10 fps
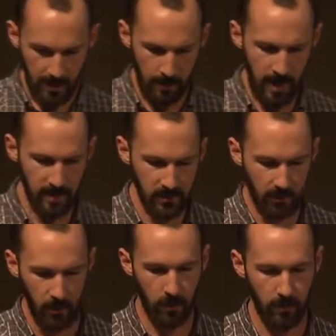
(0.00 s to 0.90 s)
Um, as
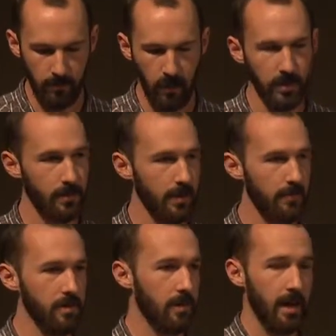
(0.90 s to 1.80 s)
for multiple
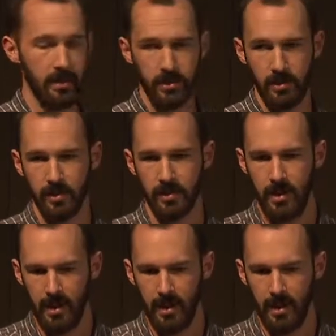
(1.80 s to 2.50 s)
image locations,